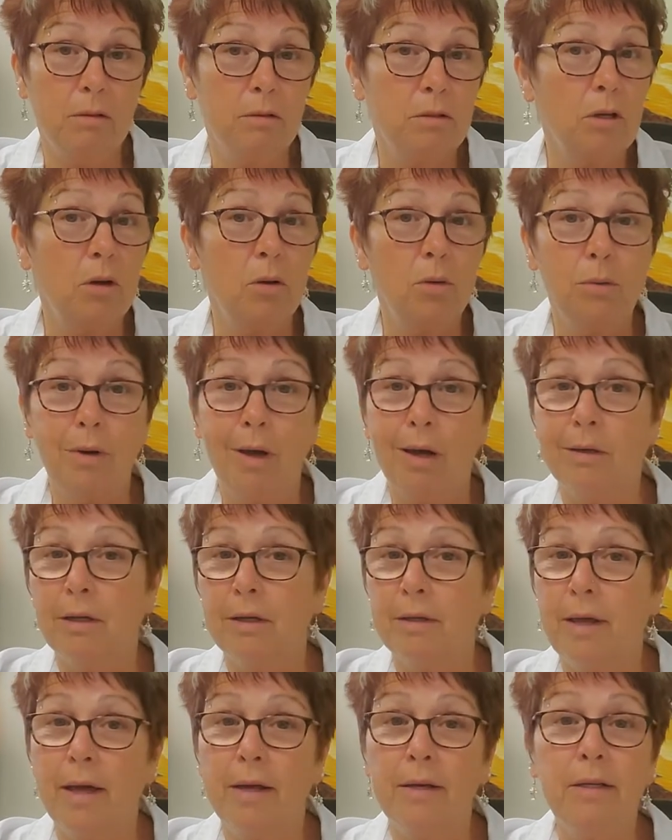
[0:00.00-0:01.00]
so not
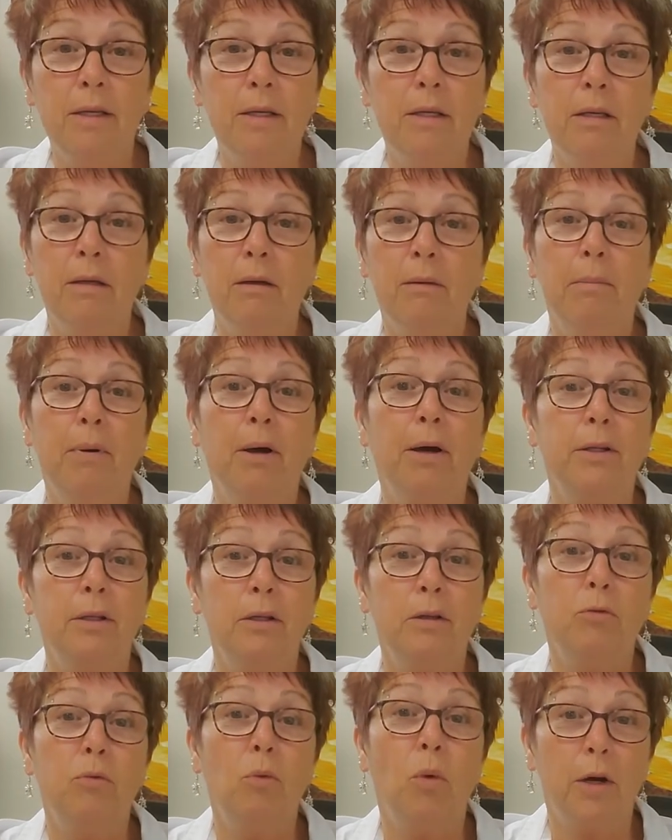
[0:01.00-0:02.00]
on any body
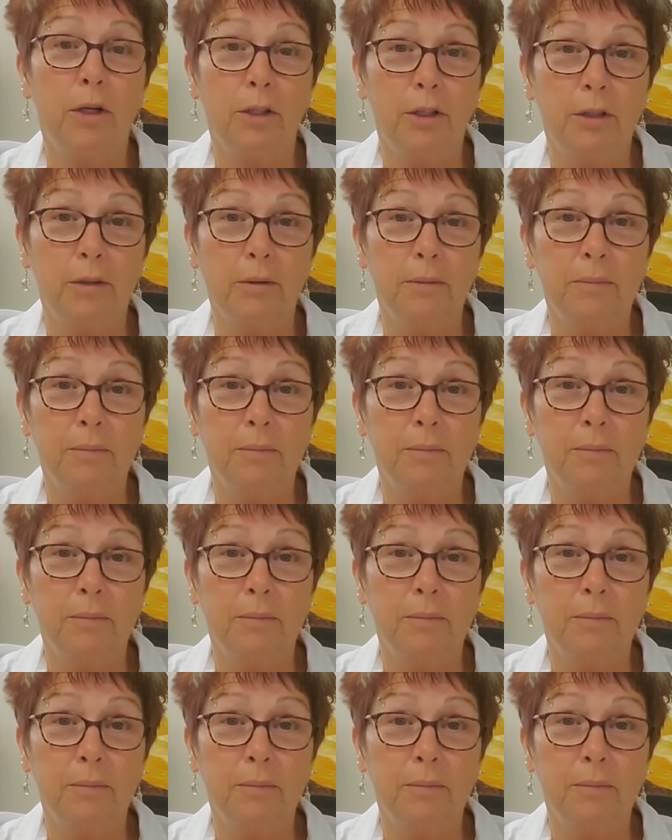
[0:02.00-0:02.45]
of water.